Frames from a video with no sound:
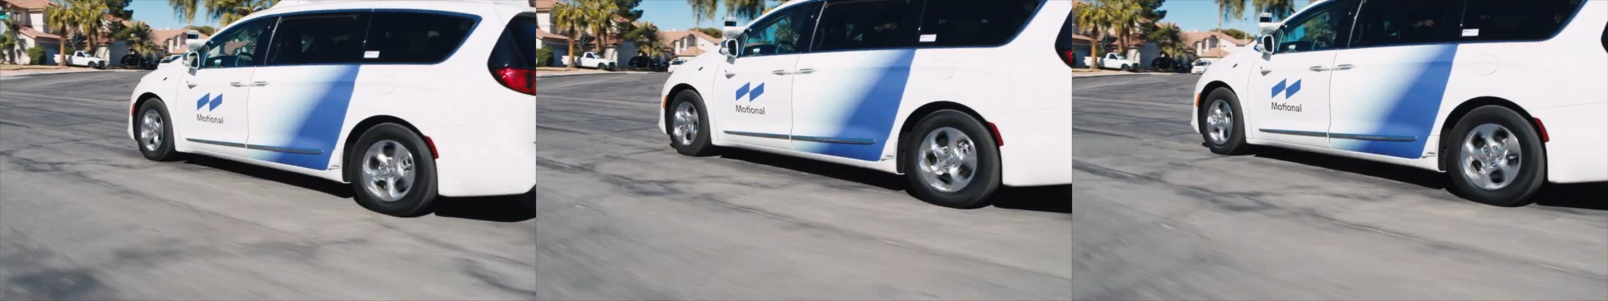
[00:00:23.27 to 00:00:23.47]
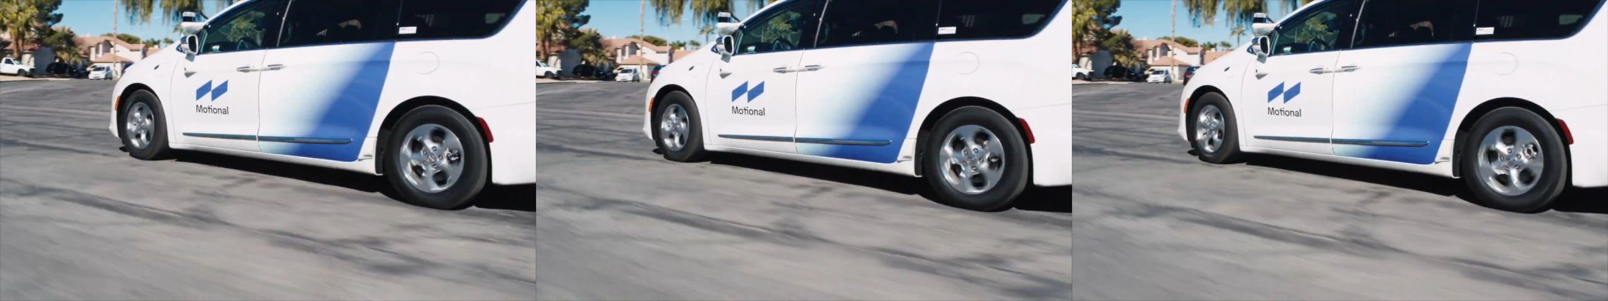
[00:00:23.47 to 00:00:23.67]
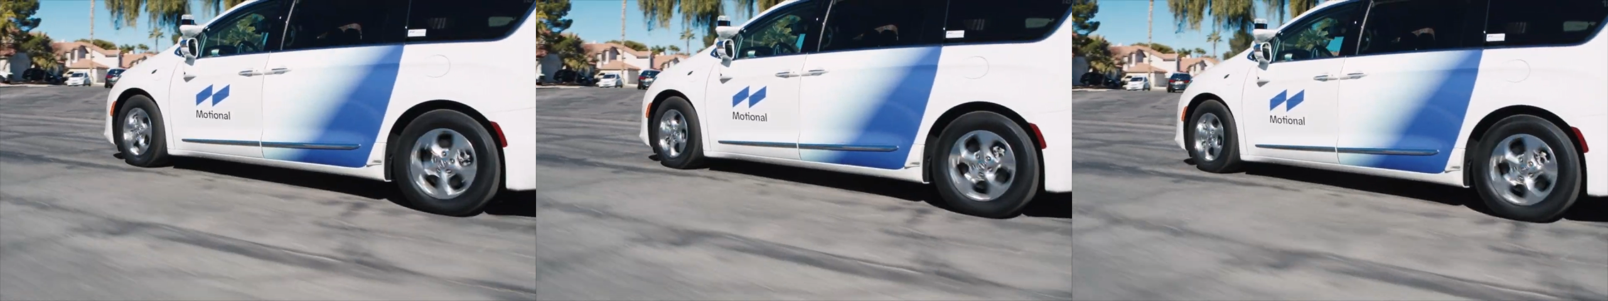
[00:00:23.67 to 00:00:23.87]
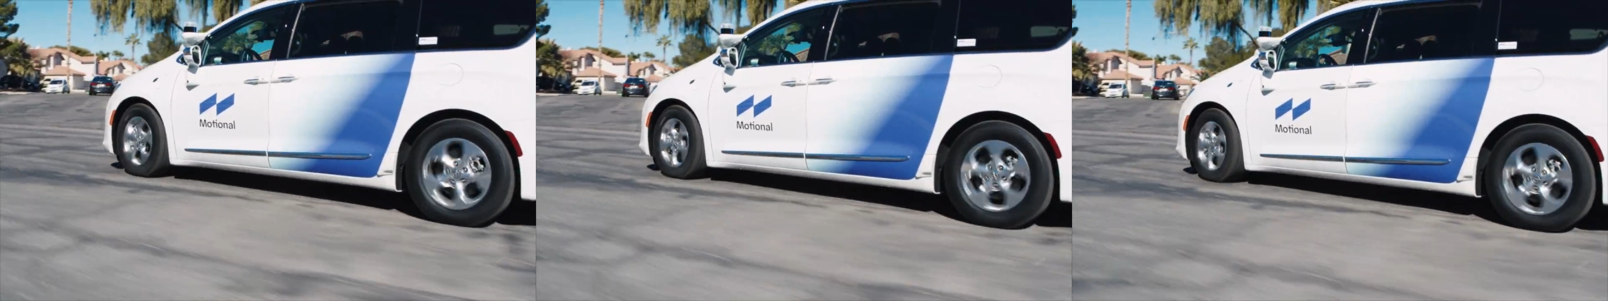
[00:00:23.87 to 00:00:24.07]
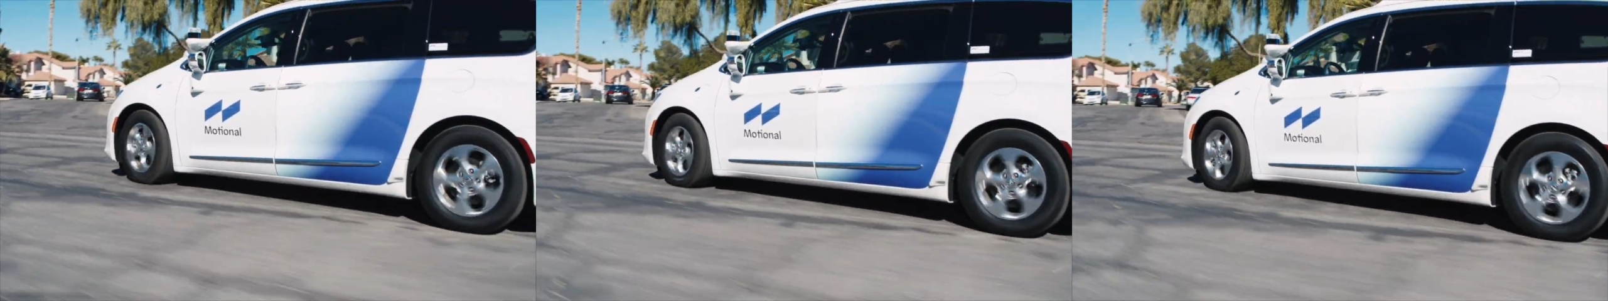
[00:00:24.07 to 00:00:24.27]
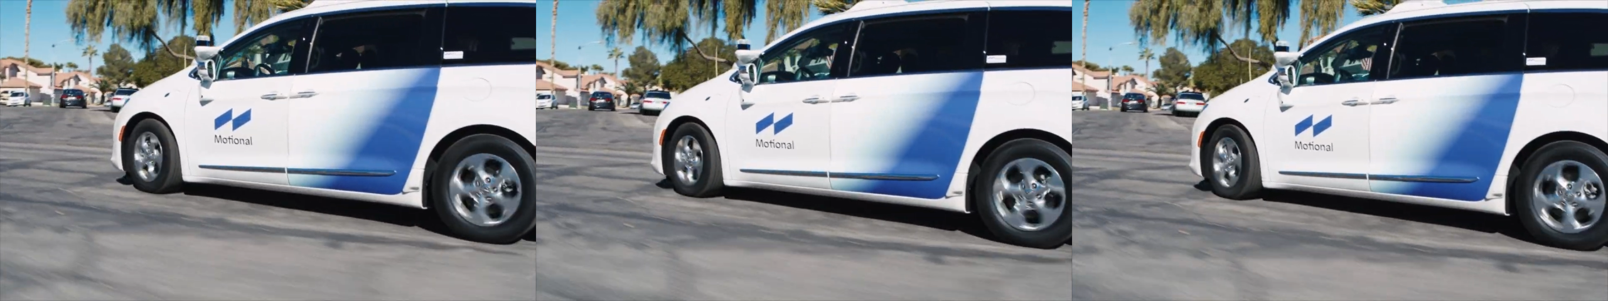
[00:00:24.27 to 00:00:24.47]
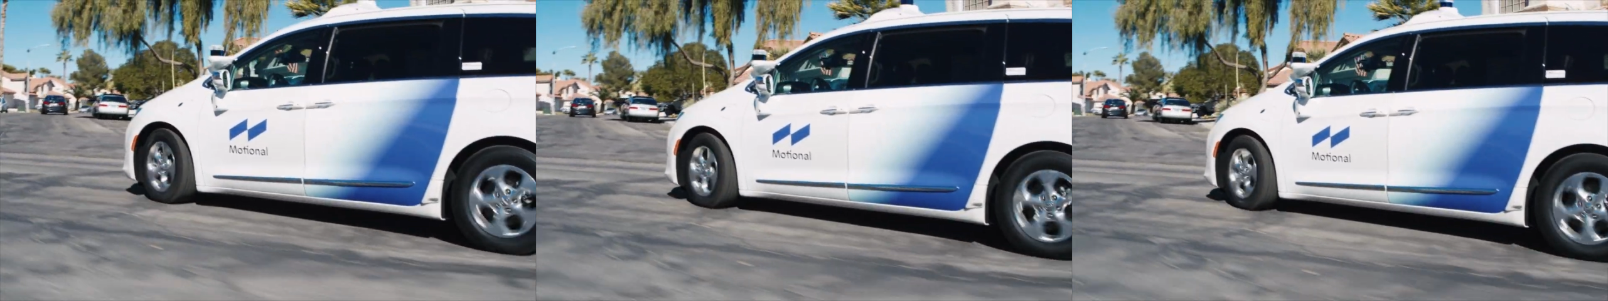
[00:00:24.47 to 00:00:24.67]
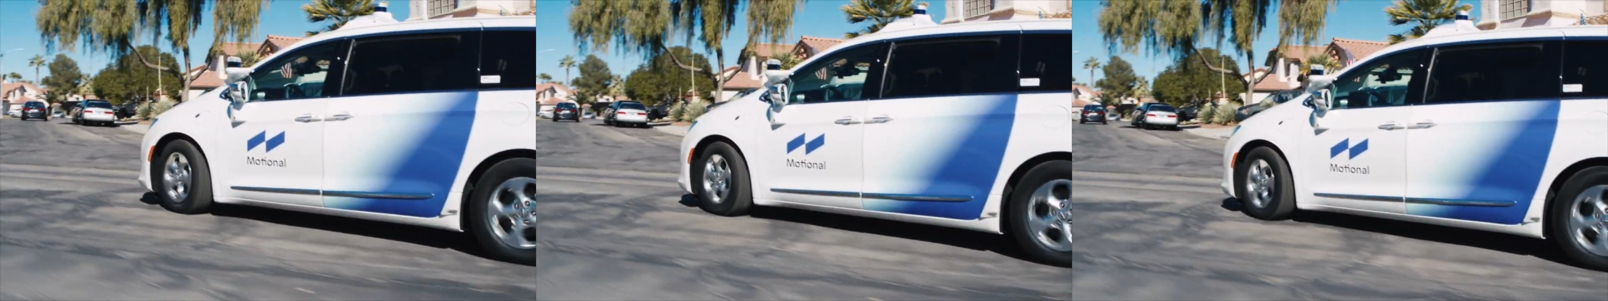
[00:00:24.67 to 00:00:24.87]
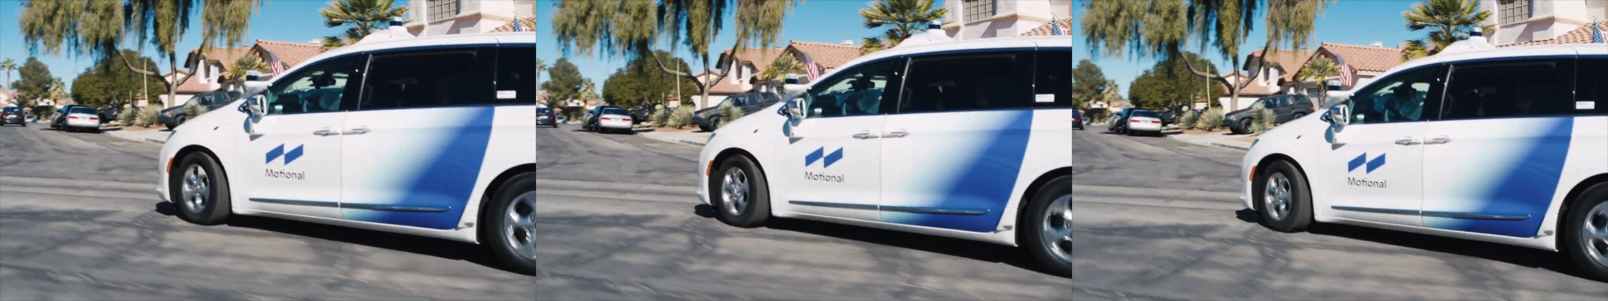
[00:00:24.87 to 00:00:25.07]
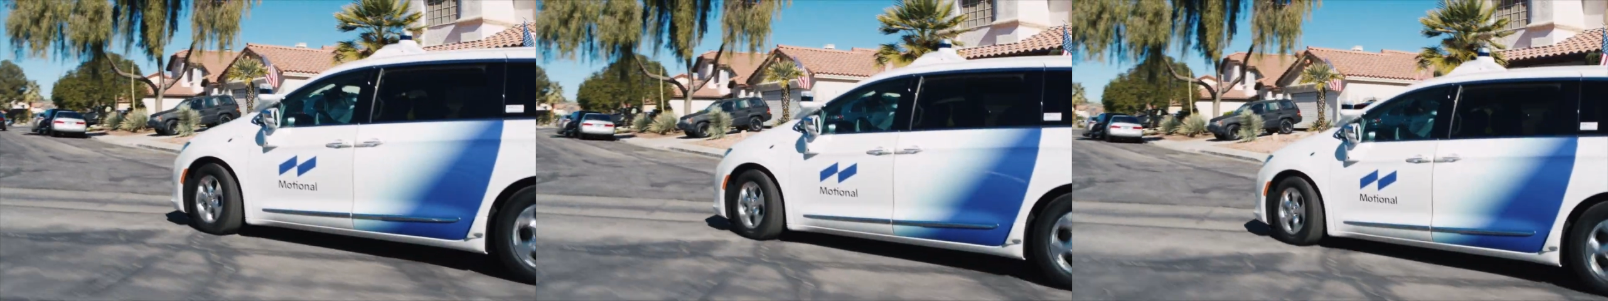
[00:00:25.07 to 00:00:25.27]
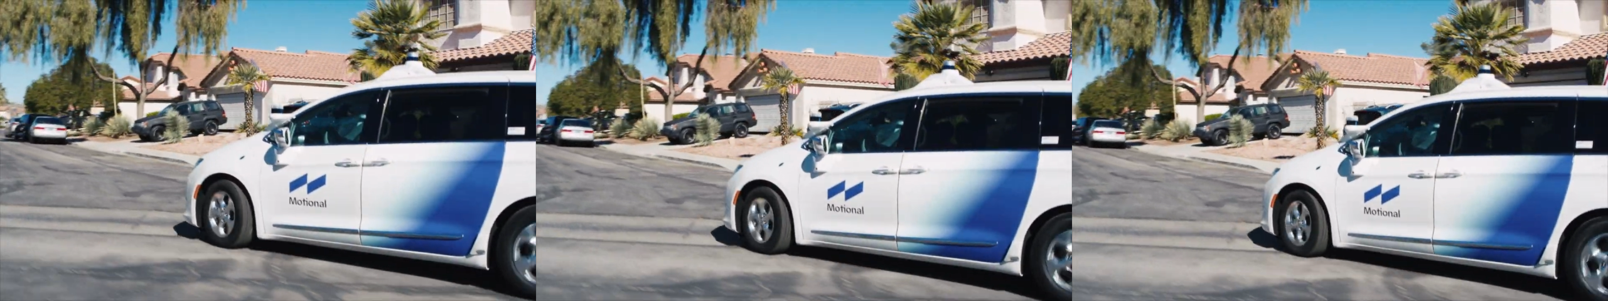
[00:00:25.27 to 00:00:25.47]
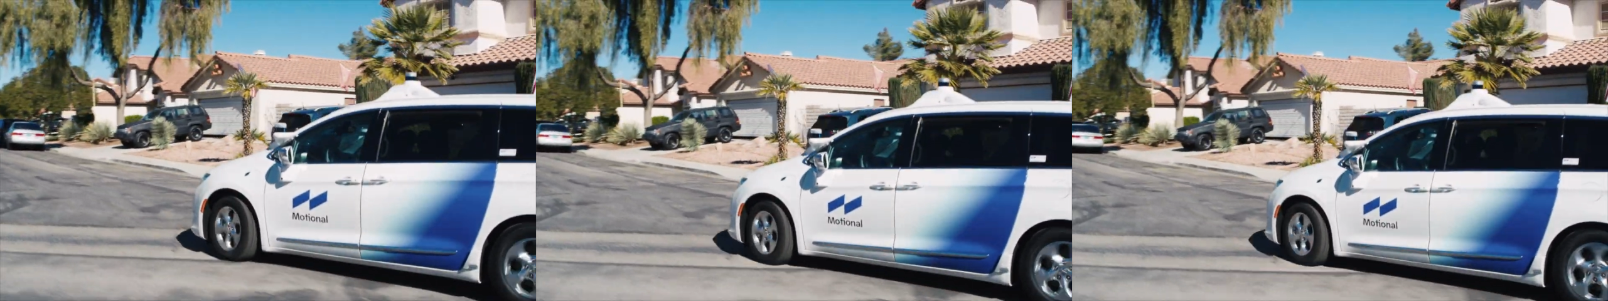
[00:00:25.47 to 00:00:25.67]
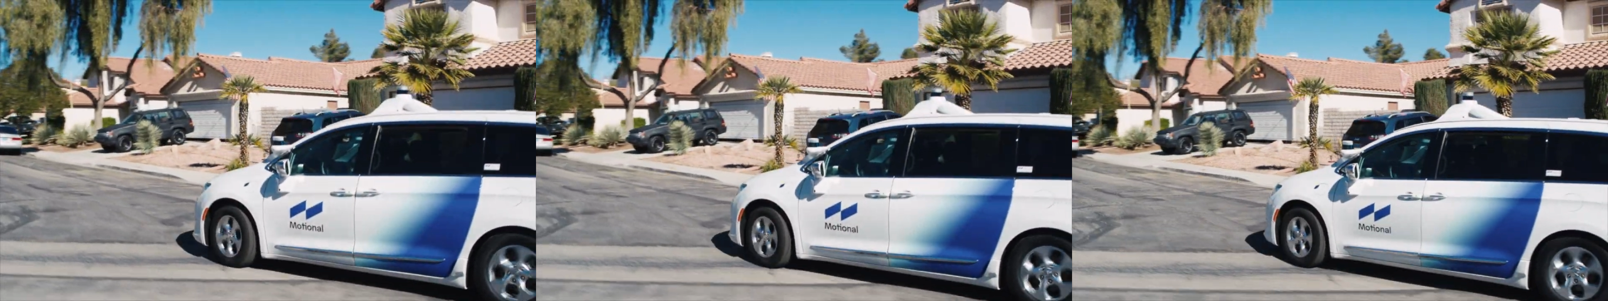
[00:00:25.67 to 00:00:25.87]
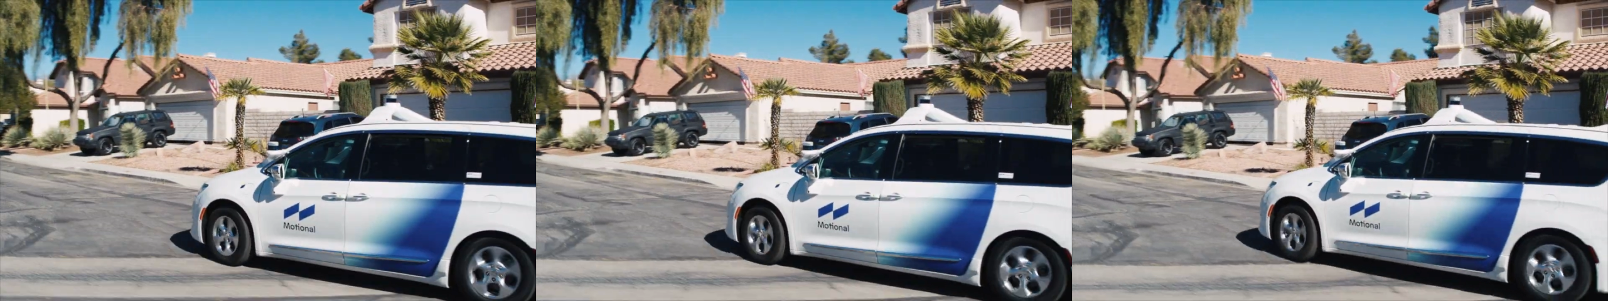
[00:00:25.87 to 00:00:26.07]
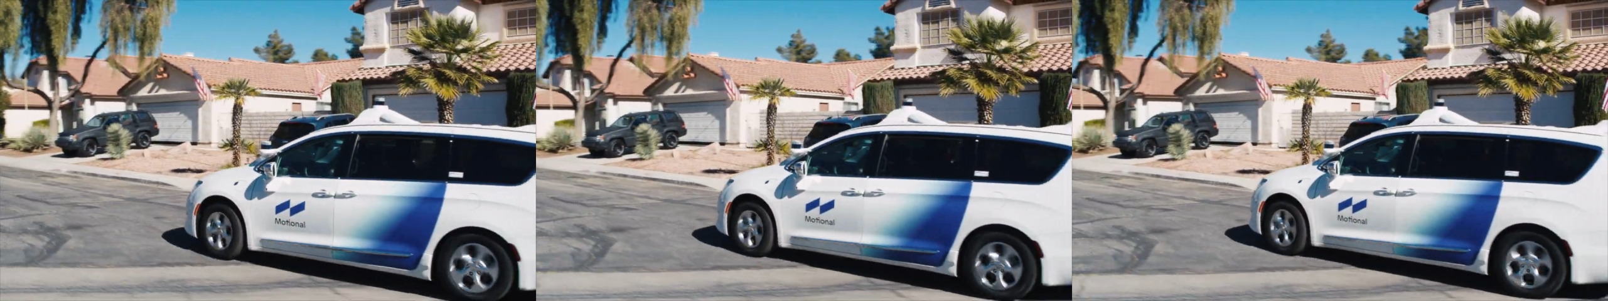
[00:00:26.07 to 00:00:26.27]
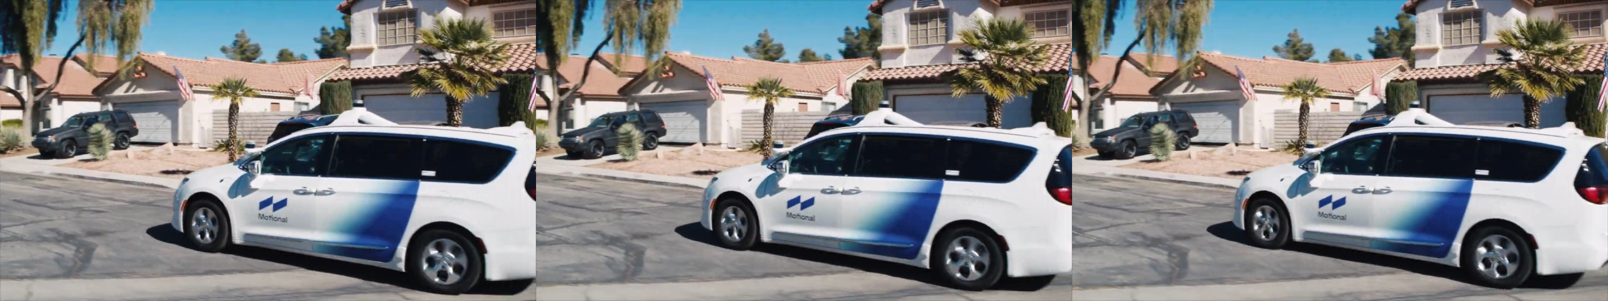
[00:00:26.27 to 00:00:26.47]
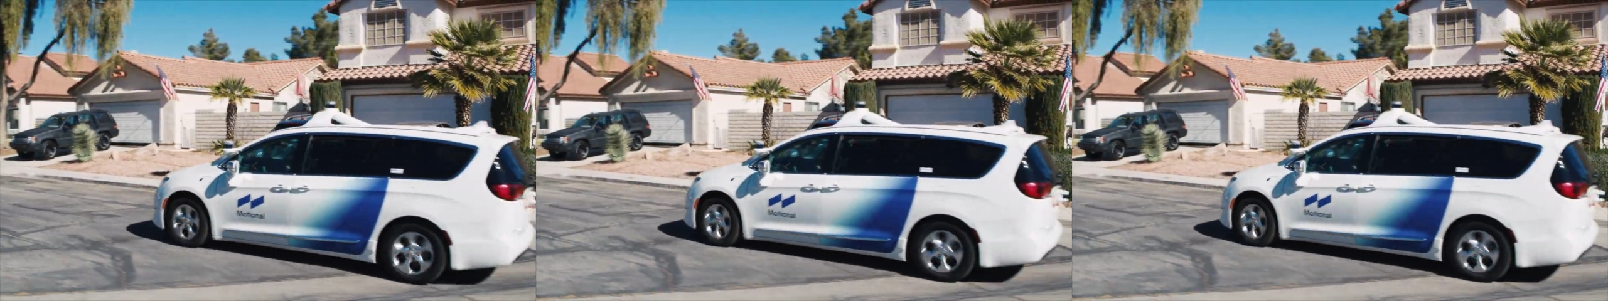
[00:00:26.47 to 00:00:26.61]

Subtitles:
Nobody's mouth can be seen.